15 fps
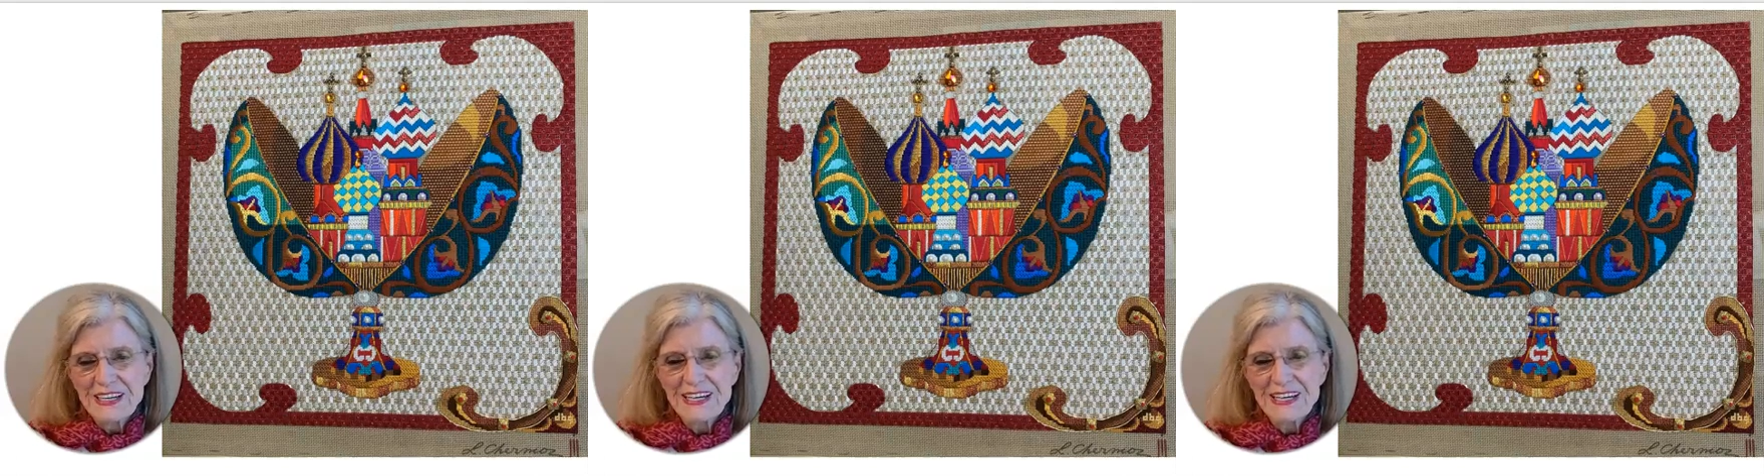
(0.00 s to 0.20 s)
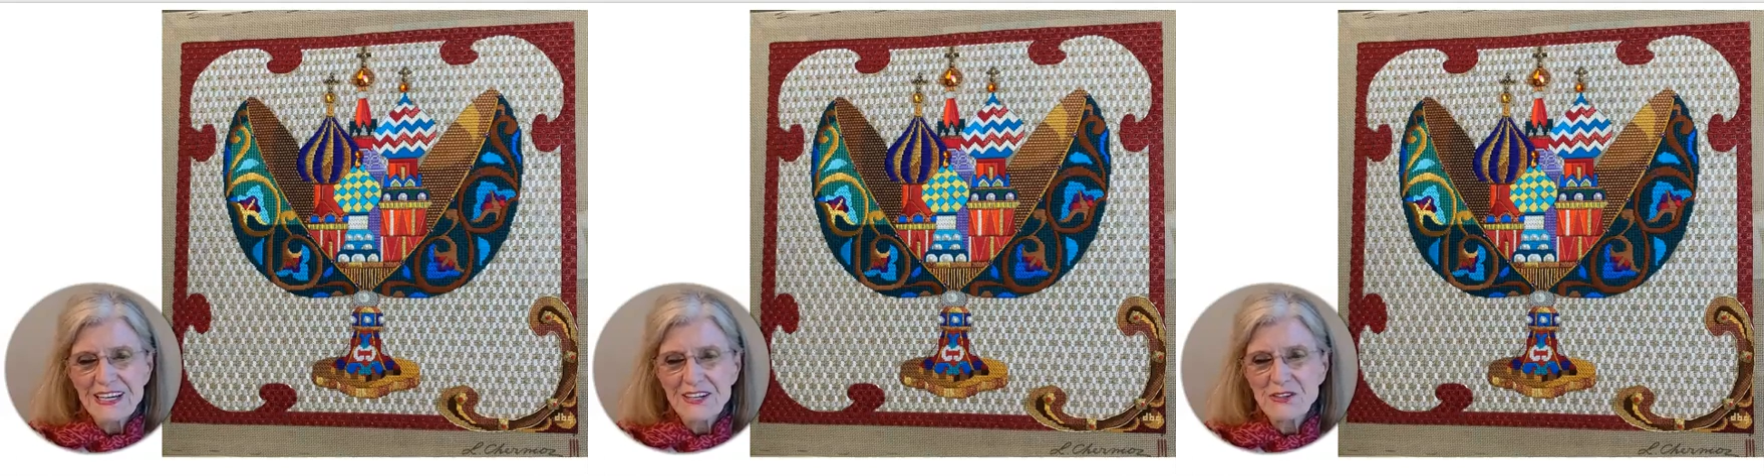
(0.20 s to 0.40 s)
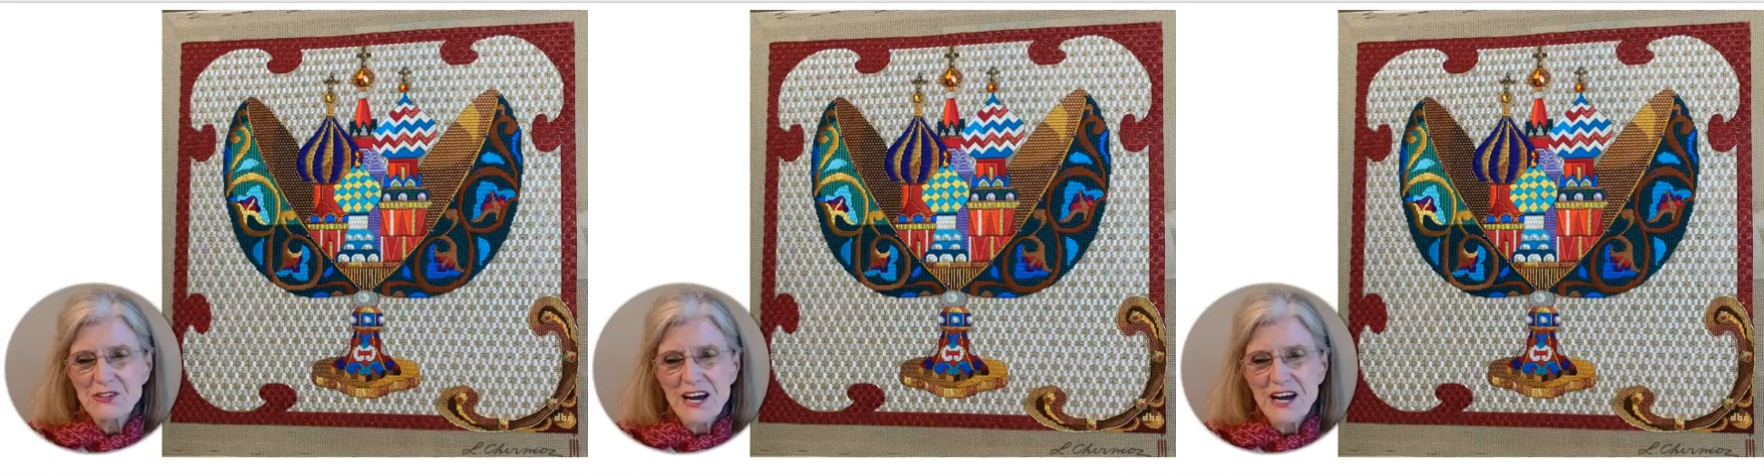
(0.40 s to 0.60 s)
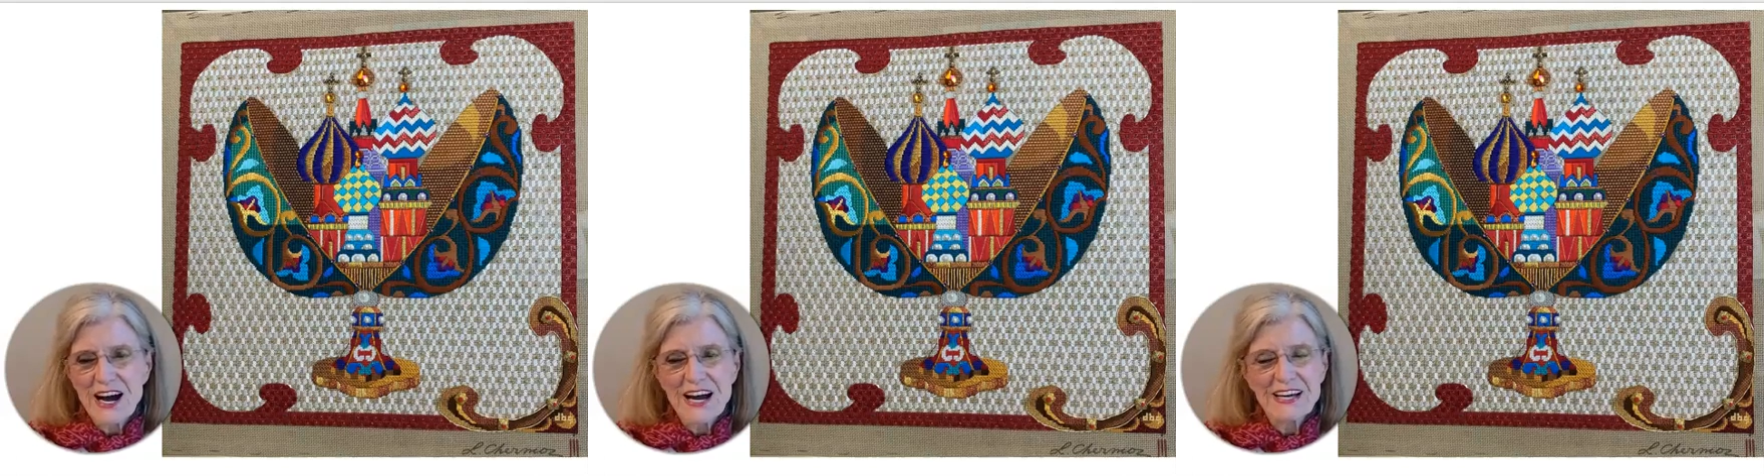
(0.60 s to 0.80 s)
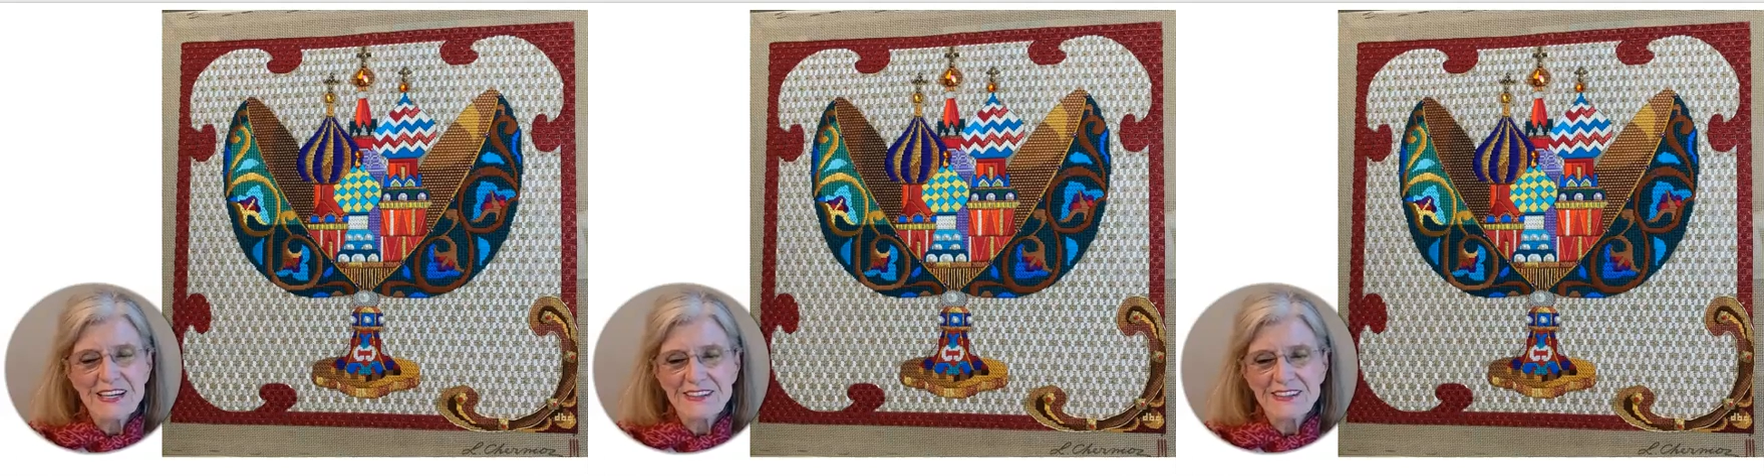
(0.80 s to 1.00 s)

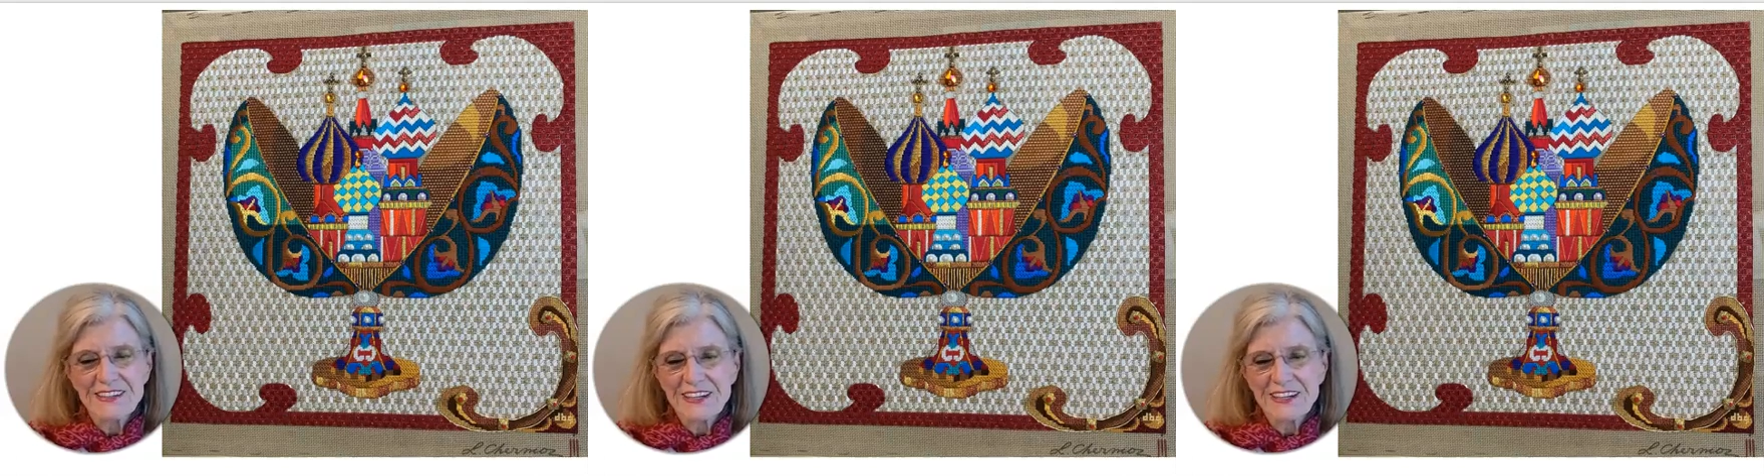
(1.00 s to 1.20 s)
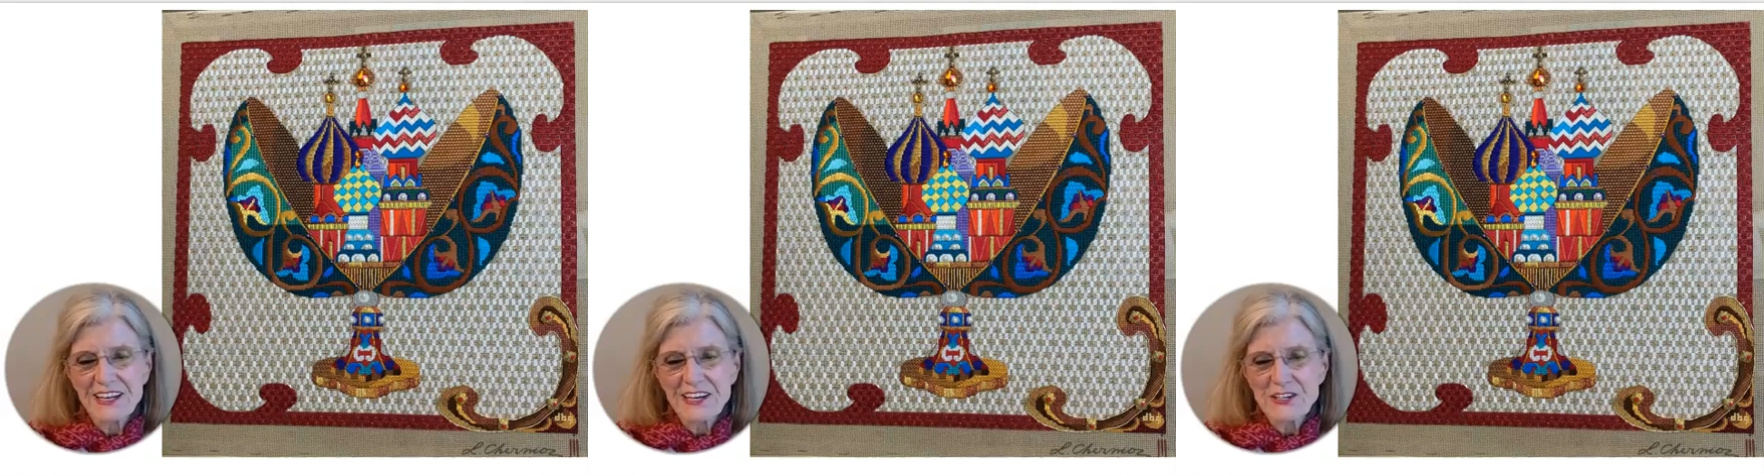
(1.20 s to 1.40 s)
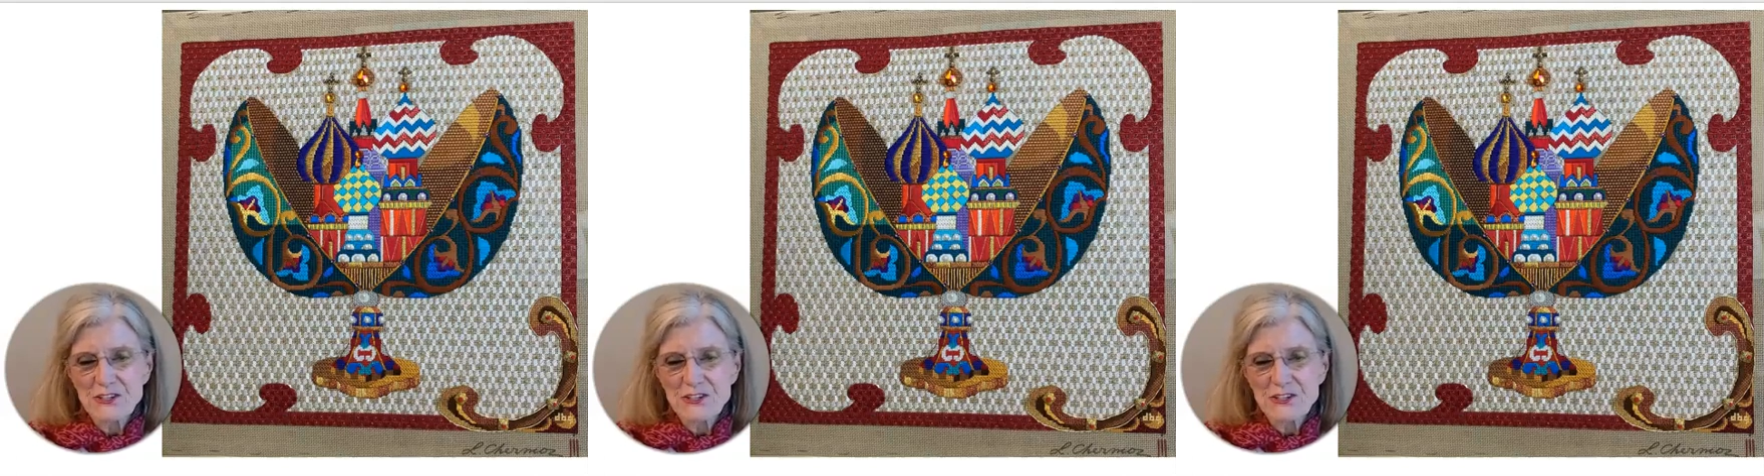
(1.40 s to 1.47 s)
inside a Lillian